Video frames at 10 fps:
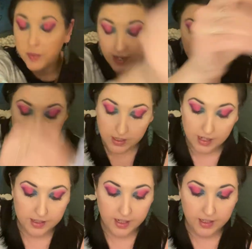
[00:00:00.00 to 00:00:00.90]
That's
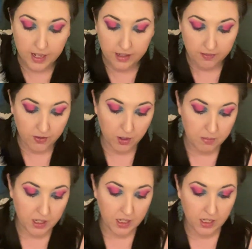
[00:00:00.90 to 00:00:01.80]
I said that in the very
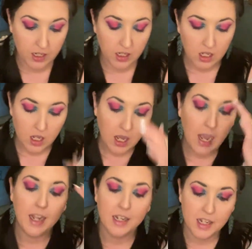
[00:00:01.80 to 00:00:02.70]
beginning.
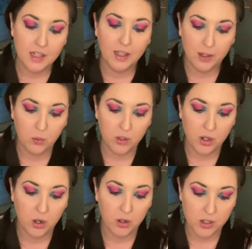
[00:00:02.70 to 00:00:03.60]
I need liquid
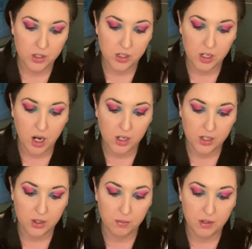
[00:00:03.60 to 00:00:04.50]
courage to talk
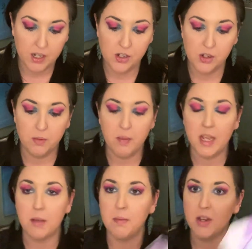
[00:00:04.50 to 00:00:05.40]
to you because you
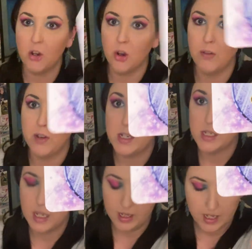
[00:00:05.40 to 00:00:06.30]
make me
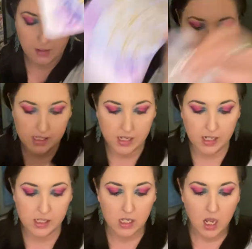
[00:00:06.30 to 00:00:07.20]
nervous. Yeah, that makes
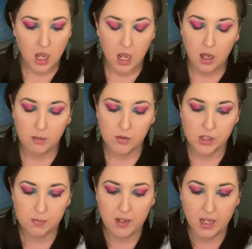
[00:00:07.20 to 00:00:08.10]
sense. Um,
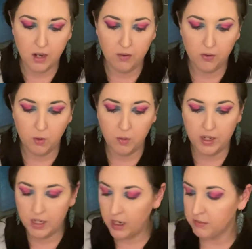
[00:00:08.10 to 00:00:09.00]
just be careful when
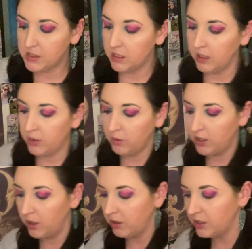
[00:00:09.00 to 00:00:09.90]
it comes to liquid
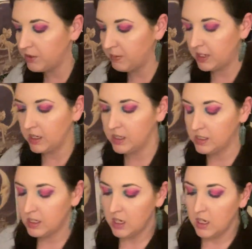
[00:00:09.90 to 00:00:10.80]
courage
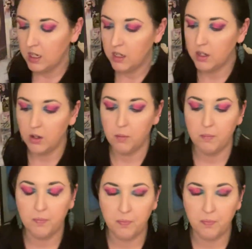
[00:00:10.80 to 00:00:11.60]
because, you know,